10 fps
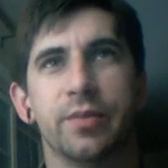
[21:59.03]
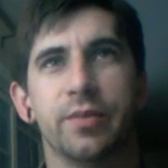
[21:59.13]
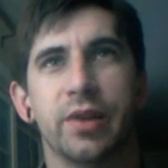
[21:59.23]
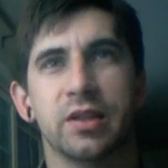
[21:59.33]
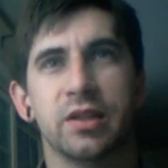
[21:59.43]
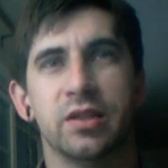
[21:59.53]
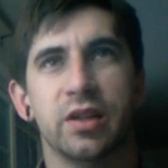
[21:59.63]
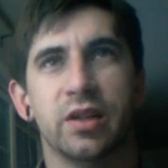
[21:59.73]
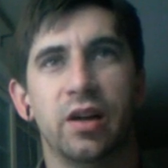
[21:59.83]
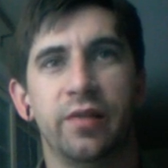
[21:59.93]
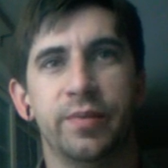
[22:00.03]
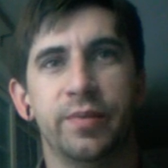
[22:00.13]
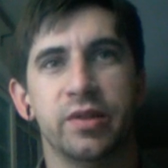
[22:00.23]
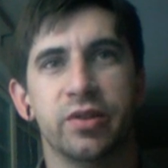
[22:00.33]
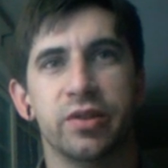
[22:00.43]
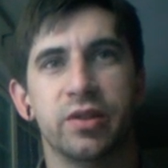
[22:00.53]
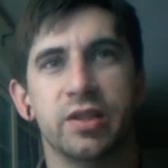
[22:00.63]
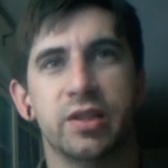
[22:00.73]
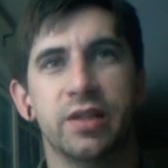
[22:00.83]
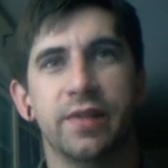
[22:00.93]
things into the off position to
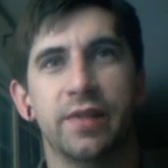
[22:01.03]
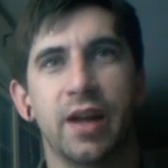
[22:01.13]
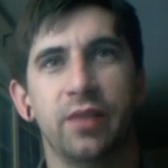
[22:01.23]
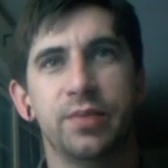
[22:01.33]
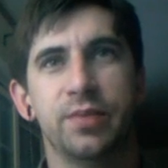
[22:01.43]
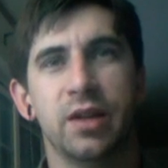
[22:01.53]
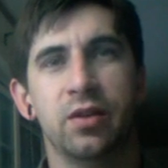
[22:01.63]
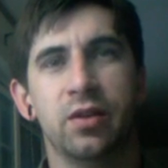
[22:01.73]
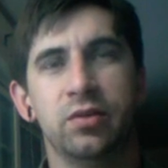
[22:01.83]
see if it helps at all.